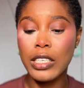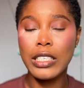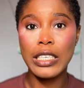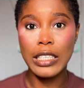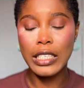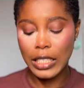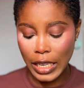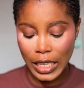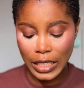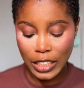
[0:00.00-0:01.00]
it's
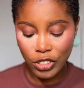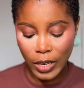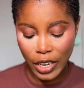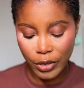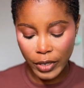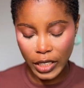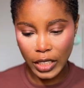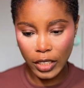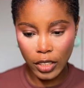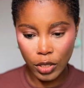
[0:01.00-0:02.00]
getting dry already,
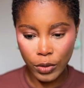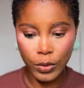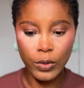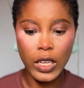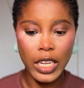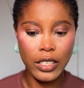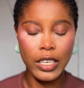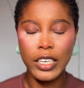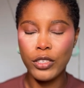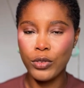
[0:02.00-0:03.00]
so I
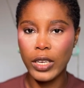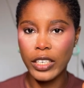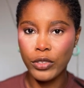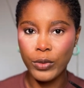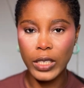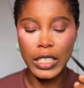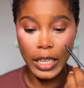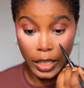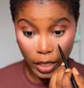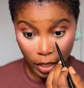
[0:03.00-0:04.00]
decided to like do it
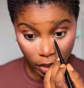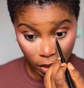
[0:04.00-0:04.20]
like this.